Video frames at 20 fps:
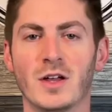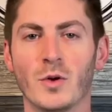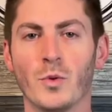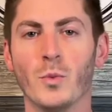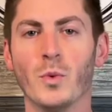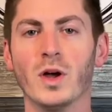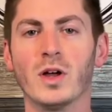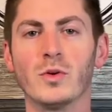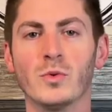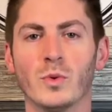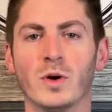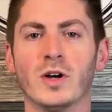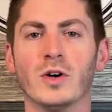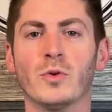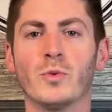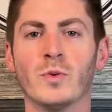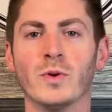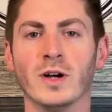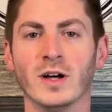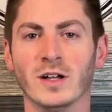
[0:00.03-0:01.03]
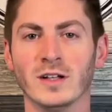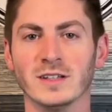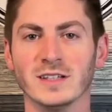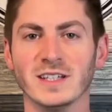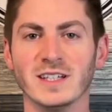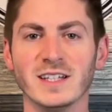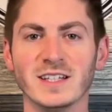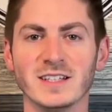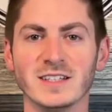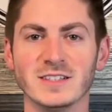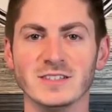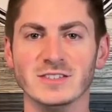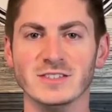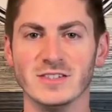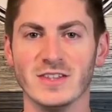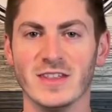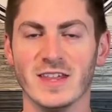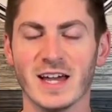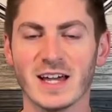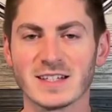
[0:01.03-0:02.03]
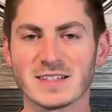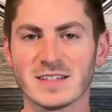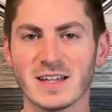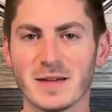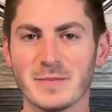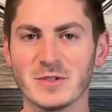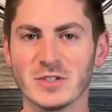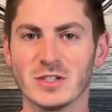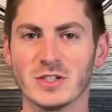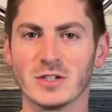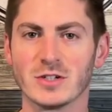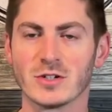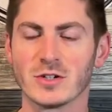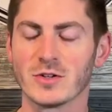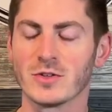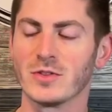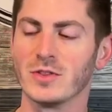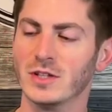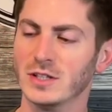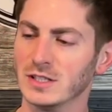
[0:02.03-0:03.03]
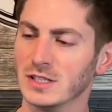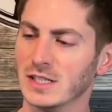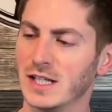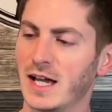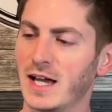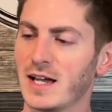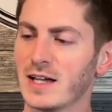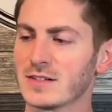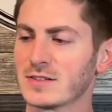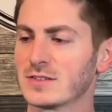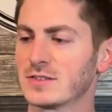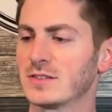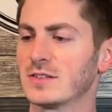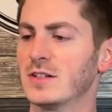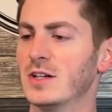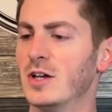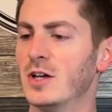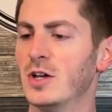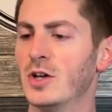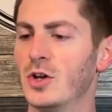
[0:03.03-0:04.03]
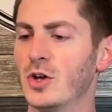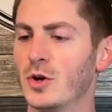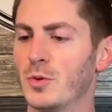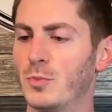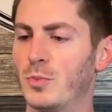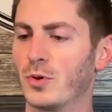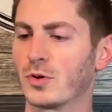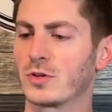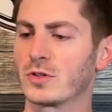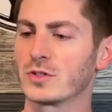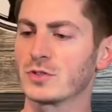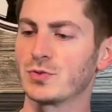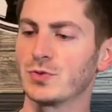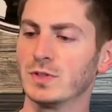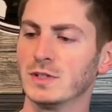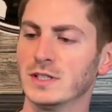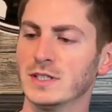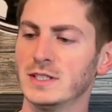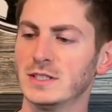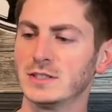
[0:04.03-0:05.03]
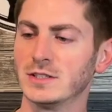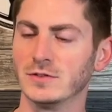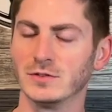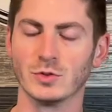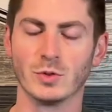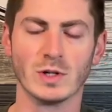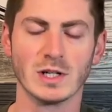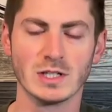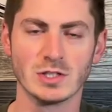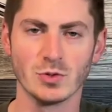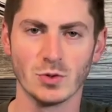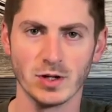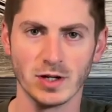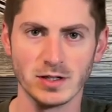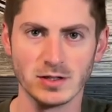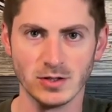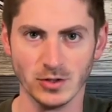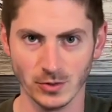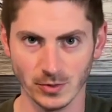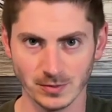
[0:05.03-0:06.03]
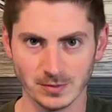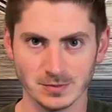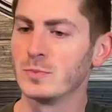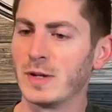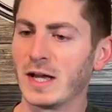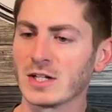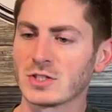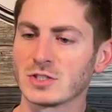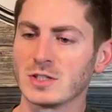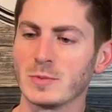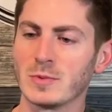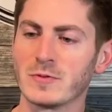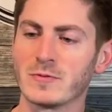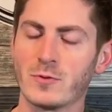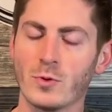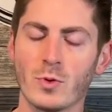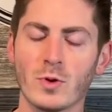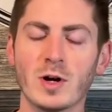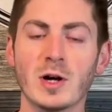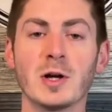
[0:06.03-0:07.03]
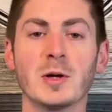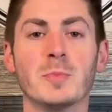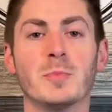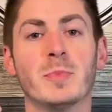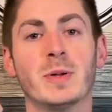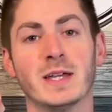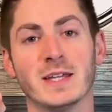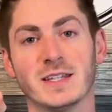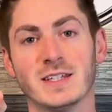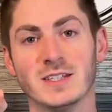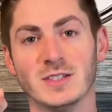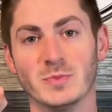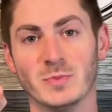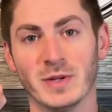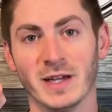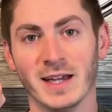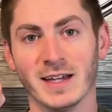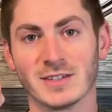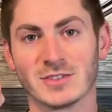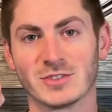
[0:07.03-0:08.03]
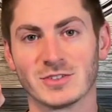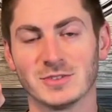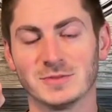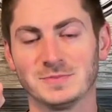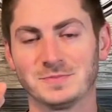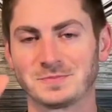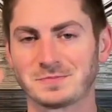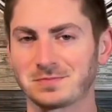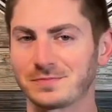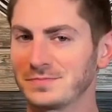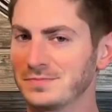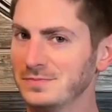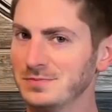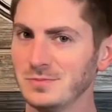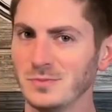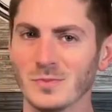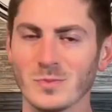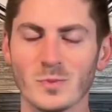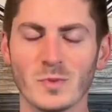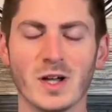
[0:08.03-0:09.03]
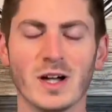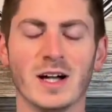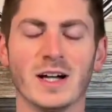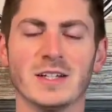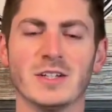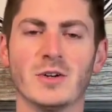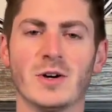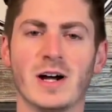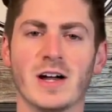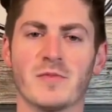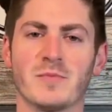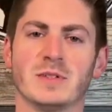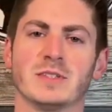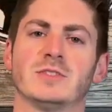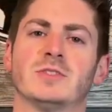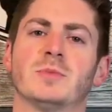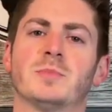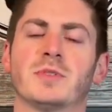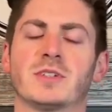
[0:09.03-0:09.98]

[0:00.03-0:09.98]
Well, well, well, it is that time of year, the last Booker's release of 2022. Batch number 4, Pinkie's batch. I know I've been super